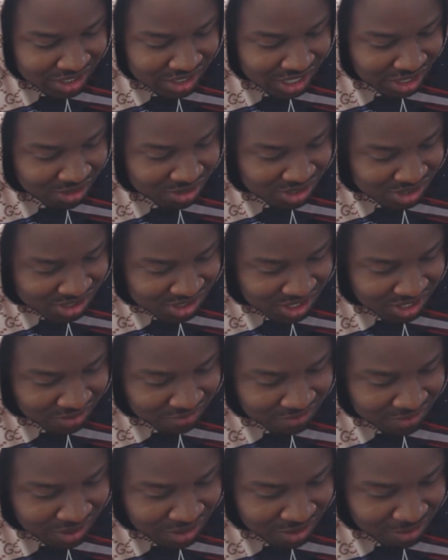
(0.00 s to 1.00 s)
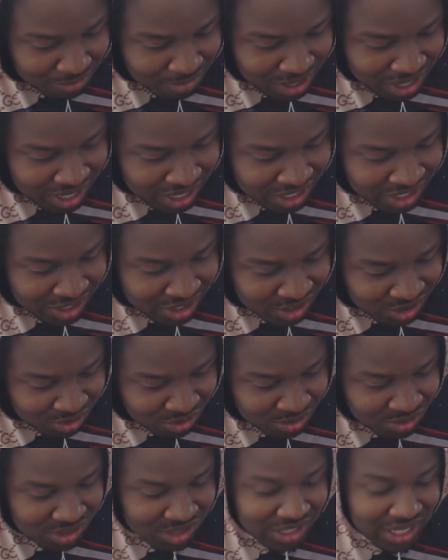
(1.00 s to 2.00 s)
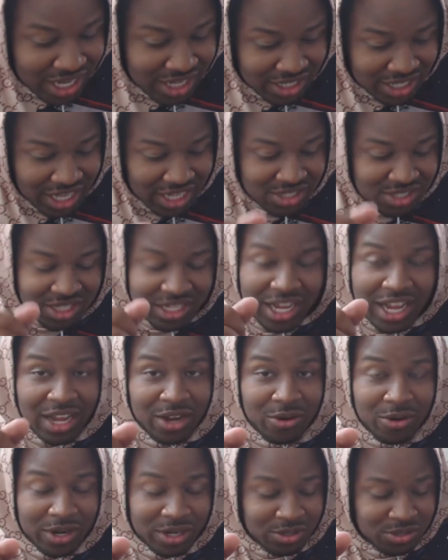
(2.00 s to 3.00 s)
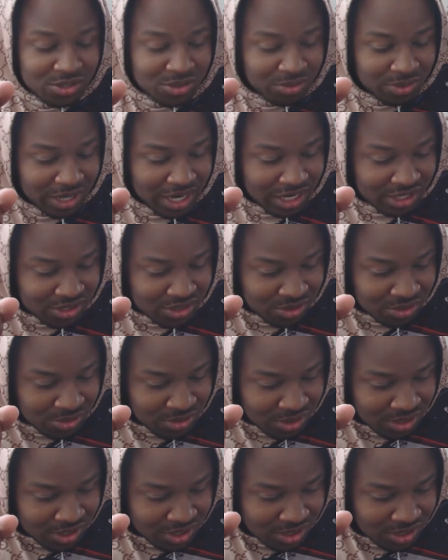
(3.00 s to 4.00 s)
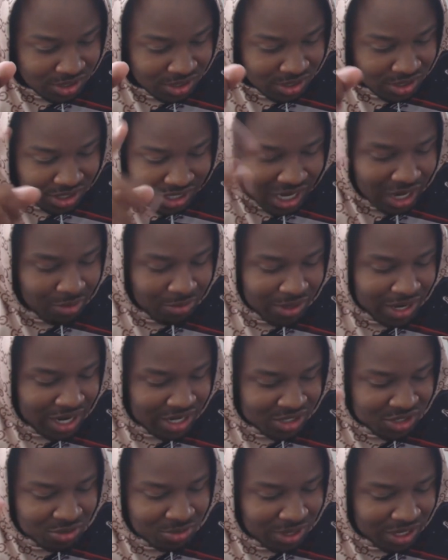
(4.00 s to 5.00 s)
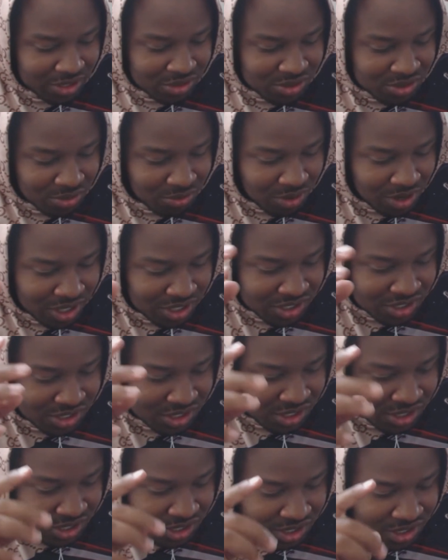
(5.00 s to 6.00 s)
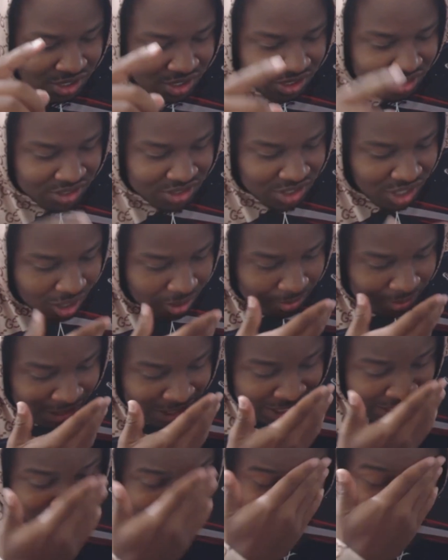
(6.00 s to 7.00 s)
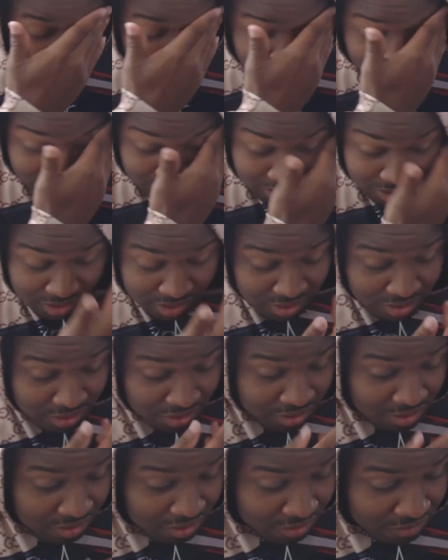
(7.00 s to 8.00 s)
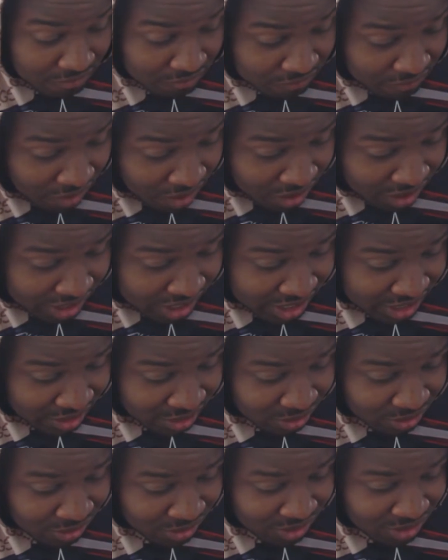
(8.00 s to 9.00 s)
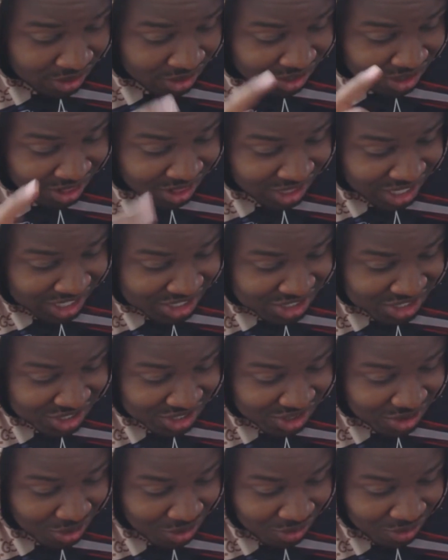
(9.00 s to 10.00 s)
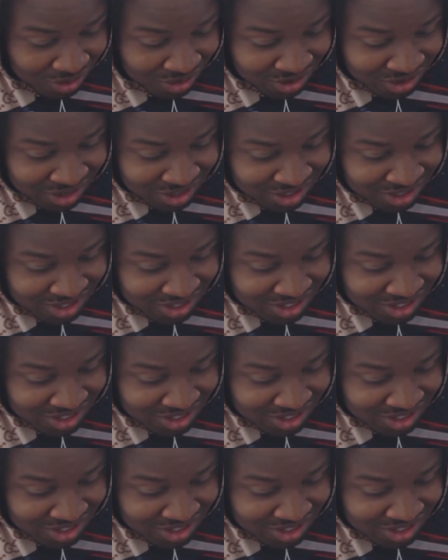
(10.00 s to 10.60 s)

That was a stick figure by Hyun. That that's the guy who I used to react to, not react to, but I used to watch. Dominate, Fog Hill, Legend of Korra.